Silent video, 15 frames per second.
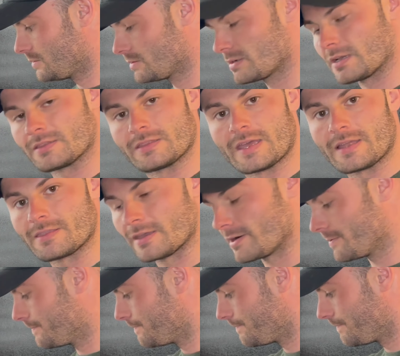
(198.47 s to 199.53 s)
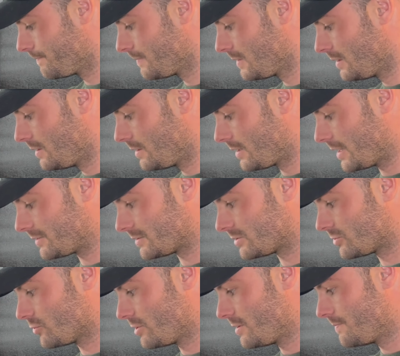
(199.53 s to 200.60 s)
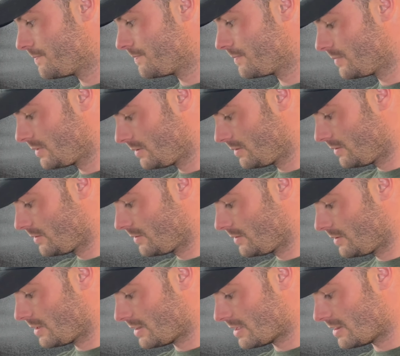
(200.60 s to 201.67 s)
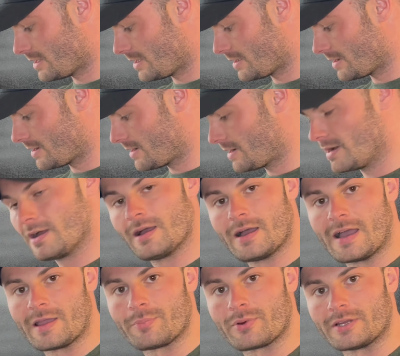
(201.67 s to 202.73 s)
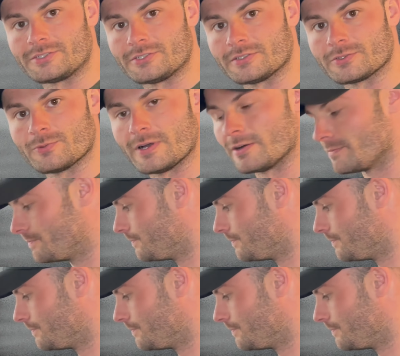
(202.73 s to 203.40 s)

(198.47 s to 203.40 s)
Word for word: Put that there. Got the stream, and then the high pressure as well.